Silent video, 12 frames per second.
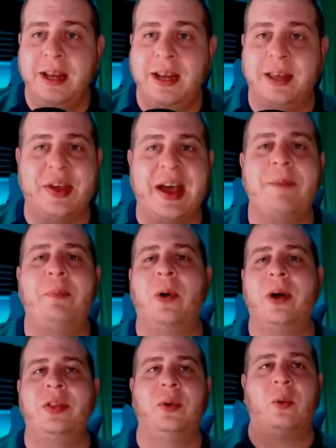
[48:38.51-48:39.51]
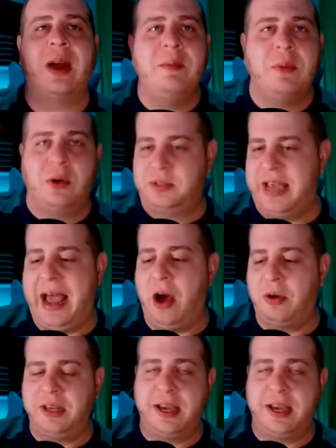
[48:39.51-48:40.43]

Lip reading: at that point the rainbow's out.